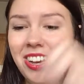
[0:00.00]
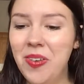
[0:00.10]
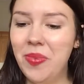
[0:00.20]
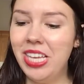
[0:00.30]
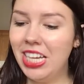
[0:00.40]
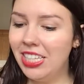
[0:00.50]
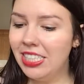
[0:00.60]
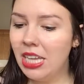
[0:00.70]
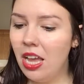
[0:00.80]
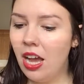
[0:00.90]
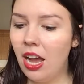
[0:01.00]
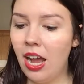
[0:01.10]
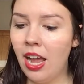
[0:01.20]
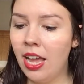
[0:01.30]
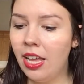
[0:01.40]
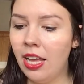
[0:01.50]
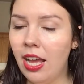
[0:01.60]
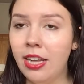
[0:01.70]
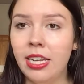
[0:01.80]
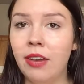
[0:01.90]
because I
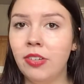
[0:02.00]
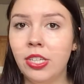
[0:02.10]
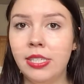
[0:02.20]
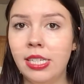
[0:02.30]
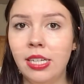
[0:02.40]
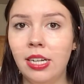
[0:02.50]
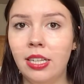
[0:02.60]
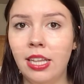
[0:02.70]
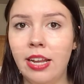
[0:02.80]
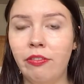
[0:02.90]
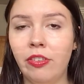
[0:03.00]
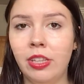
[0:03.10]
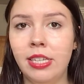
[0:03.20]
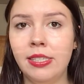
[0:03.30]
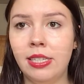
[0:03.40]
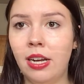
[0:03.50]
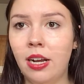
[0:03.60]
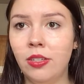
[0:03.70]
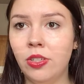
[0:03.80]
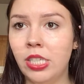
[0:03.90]
had never seen it online for less than
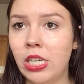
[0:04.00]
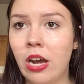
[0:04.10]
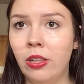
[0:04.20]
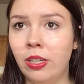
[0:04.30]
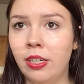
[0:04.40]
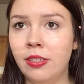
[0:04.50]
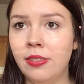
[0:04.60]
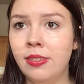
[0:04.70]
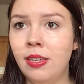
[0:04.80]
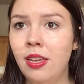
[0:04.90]
$100.